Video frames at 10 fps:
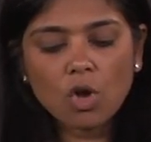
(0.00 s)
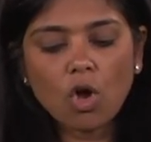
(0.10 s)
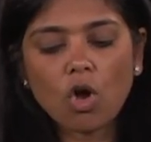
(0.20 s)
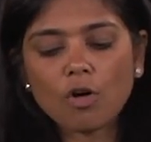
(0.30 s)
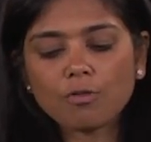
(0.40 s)

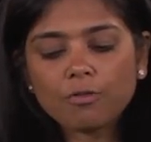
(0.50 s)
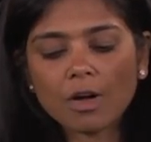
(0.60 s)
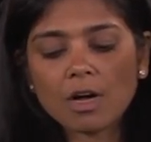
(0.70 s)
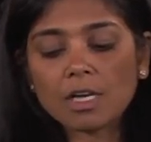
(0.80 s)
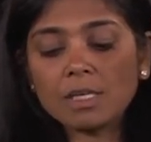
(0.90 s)
of
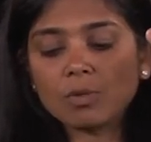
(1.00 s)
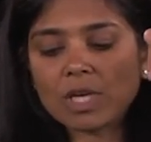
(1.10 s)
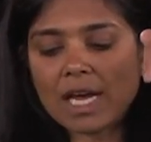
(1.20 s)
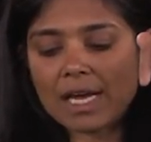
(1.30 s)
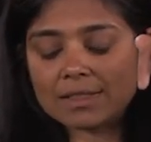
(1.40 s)
uh,
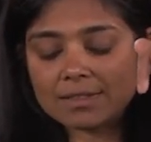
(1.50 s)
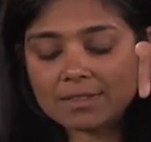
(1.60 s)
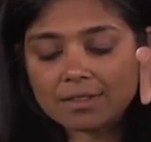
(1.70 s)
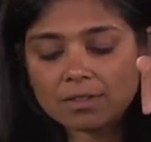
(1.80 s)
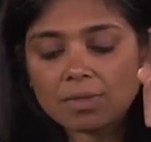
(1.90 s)

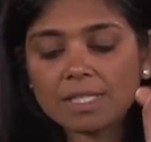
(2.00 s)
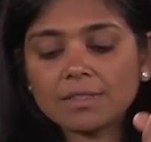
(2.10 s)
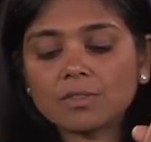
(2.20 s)
hemodialysis, right?